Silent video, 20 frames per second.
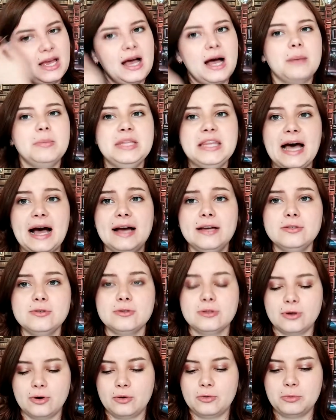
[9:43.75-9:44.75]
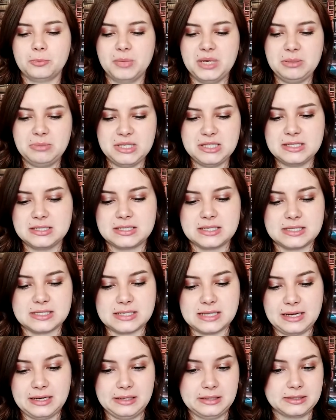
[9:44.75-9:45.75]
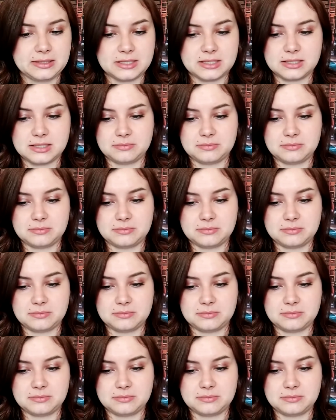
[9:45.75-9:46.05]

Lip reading: I mean, I don't know, maybe this is like,